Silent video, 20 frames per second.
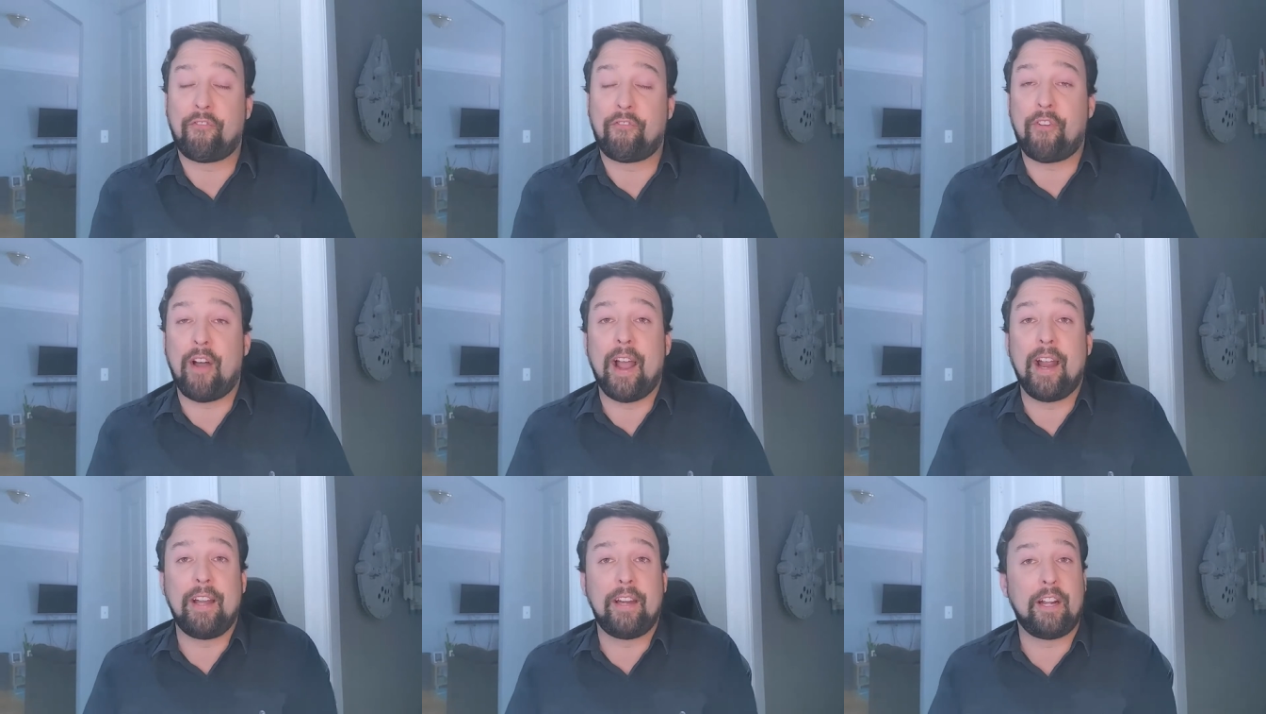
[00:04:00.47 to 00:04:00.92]

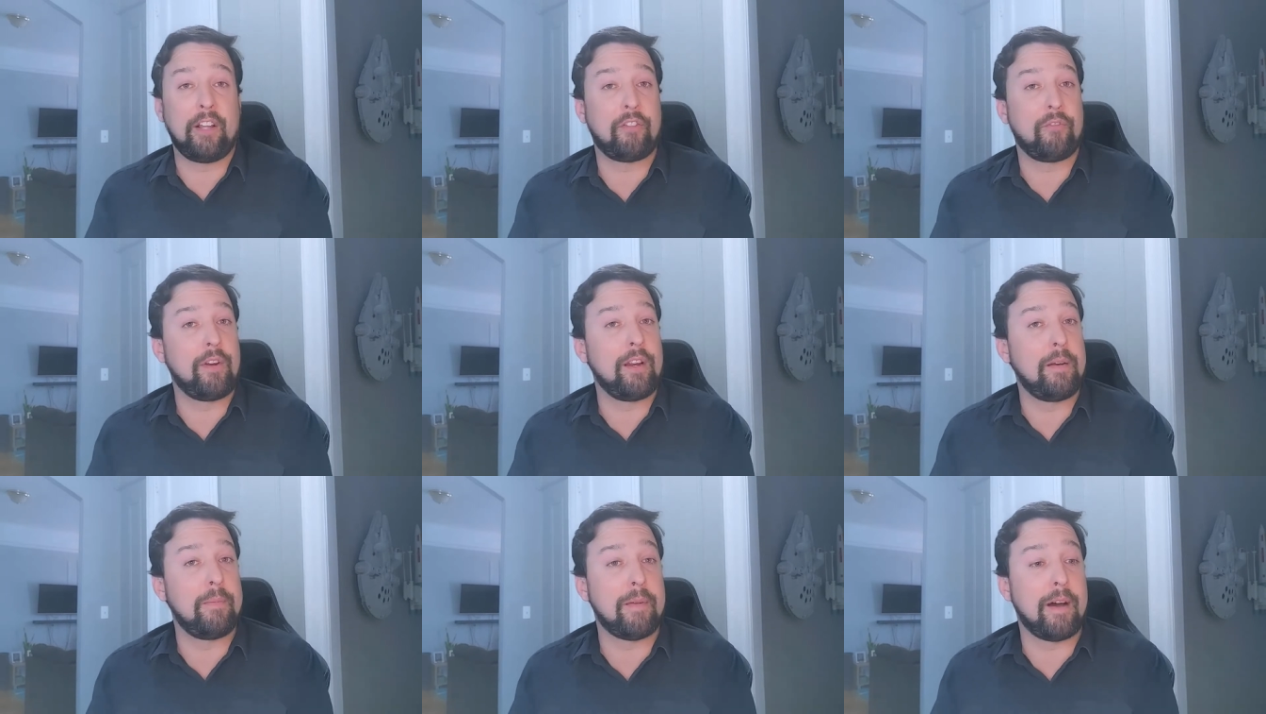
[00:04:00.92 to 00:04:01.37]
finding
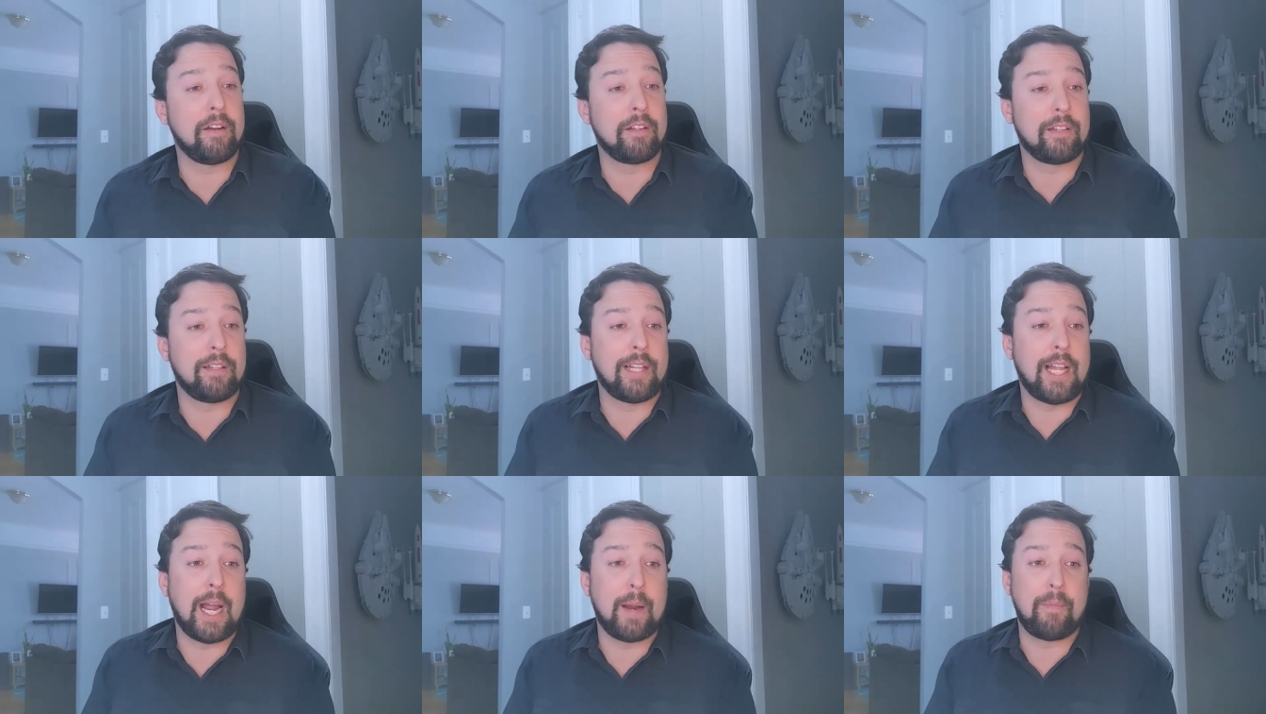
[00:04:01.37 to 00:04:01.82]
3D models in
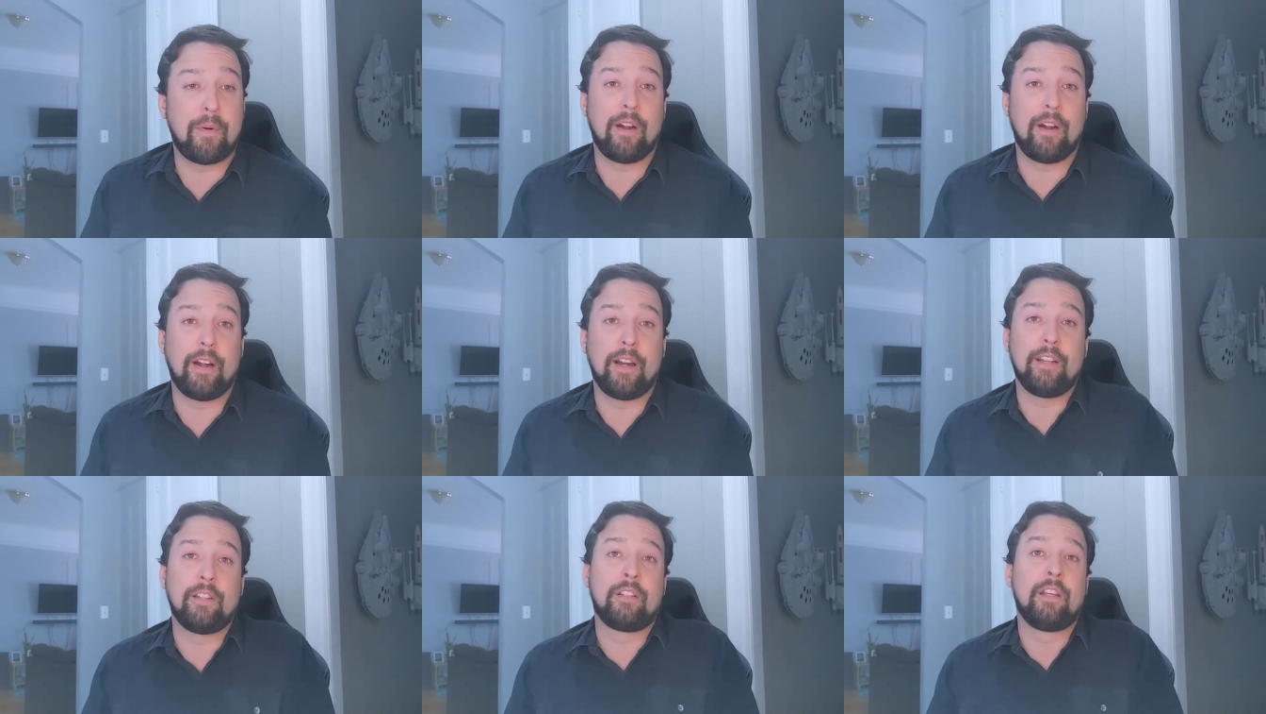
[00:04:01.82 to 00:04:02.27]

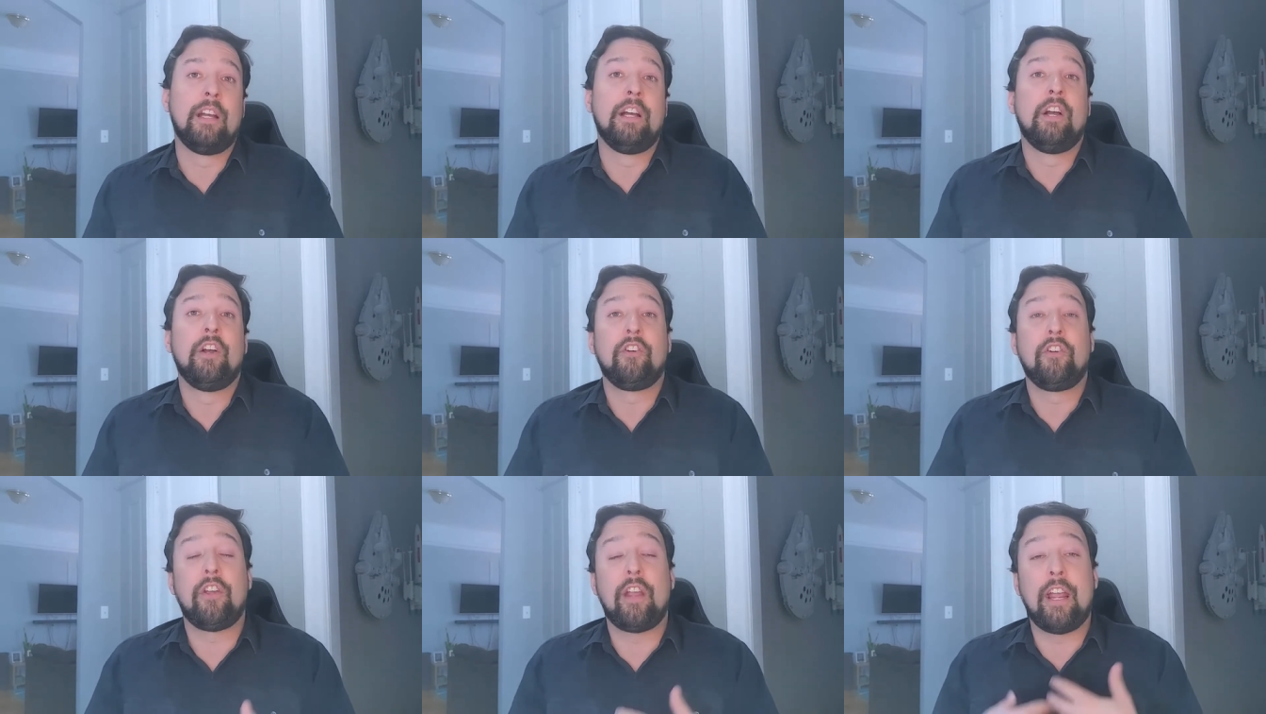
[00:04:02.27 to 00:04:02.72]
libraries,
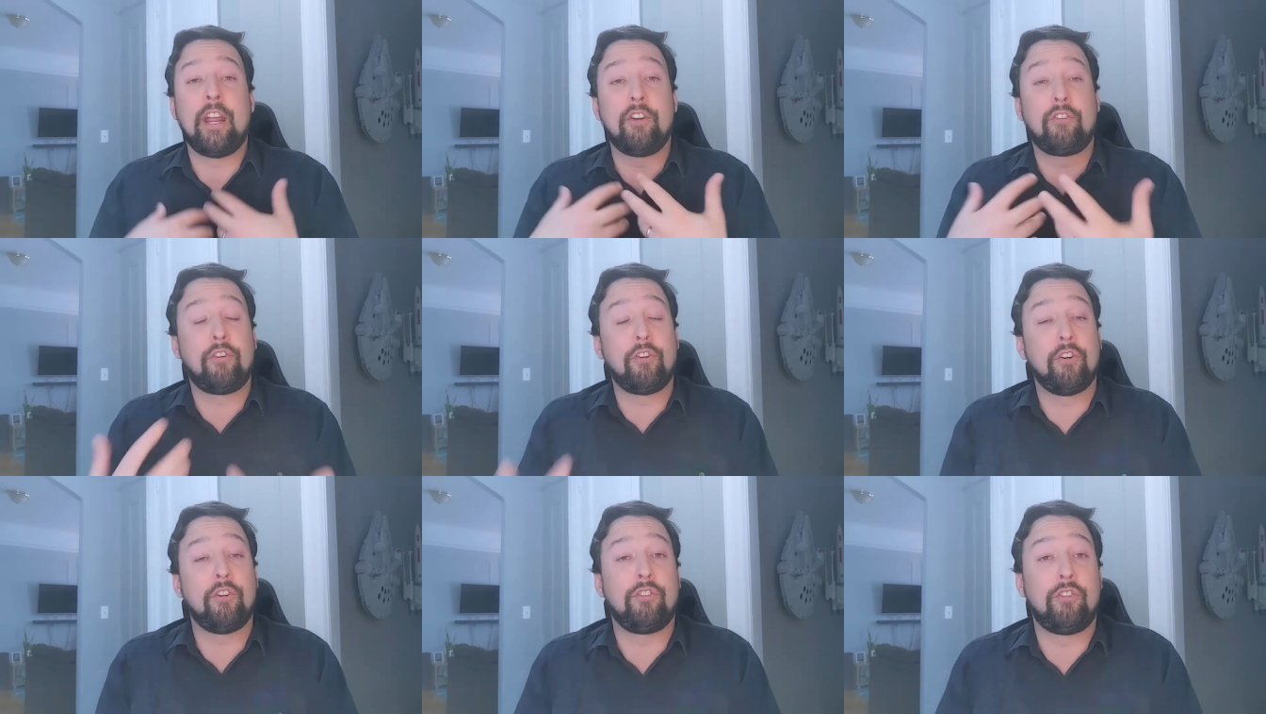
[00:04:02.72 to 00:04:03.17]

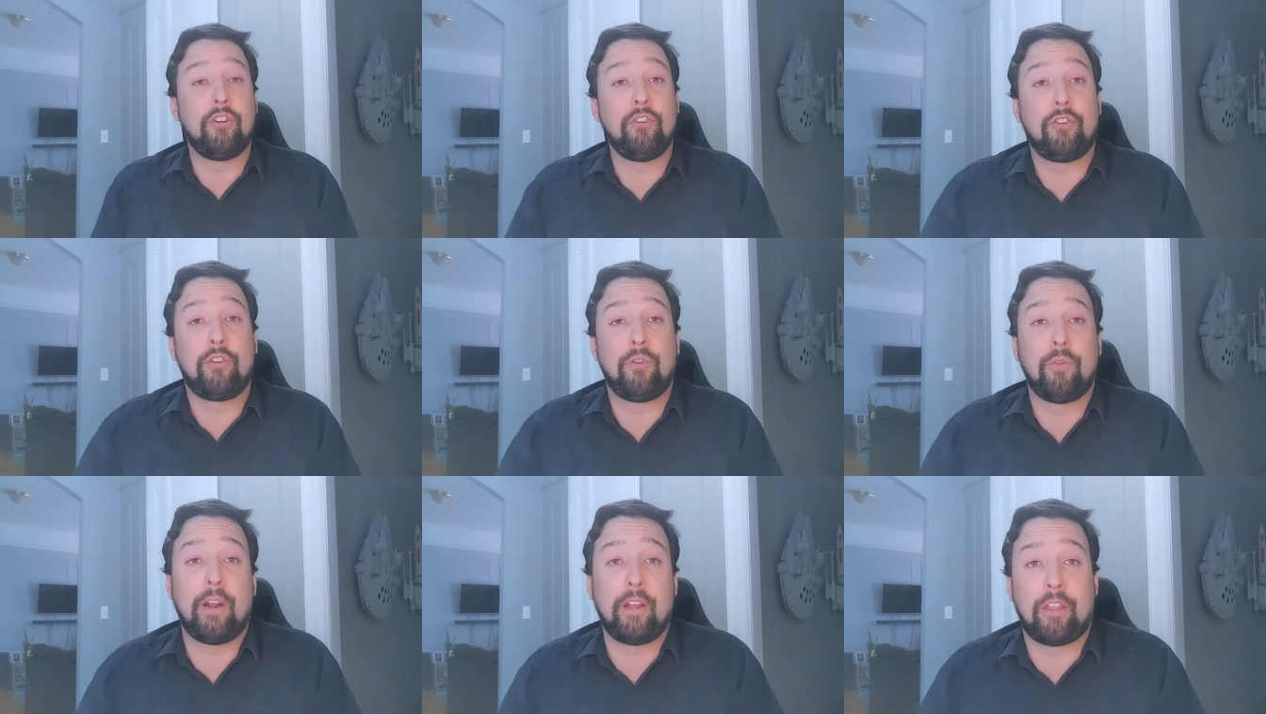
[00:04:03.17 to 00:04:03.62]
introduce you
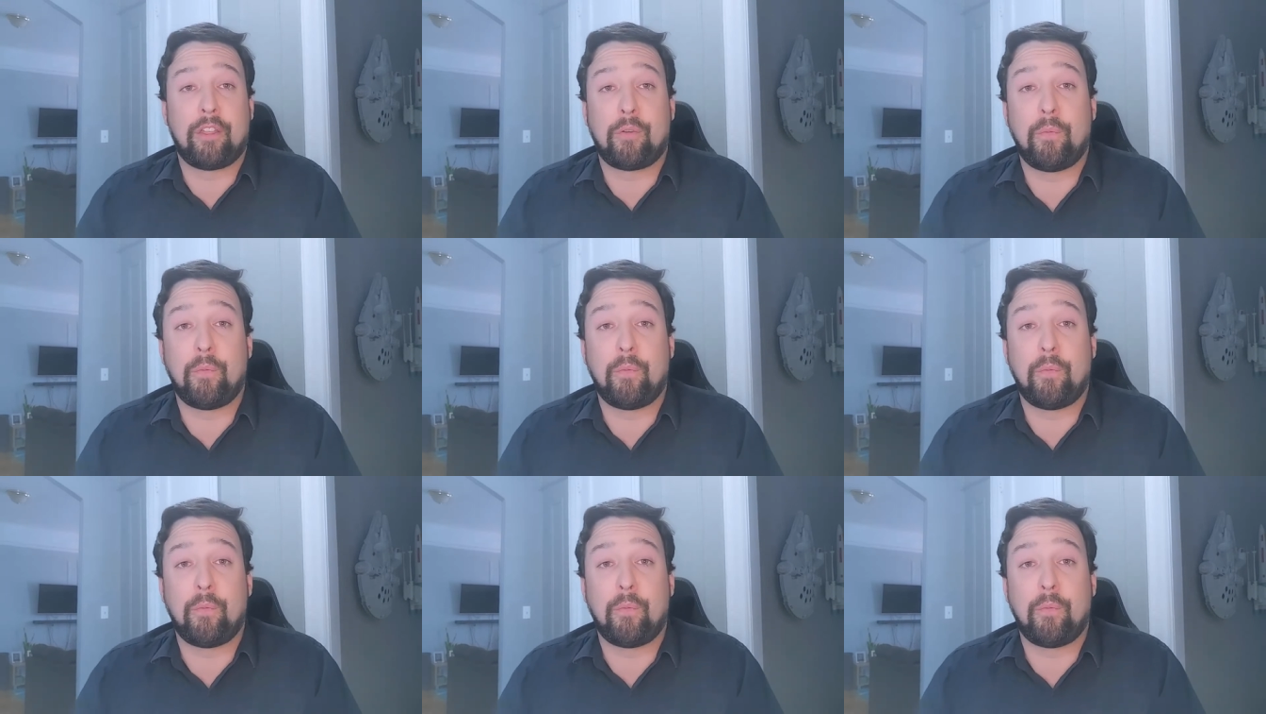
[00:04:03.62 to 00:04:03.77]
to a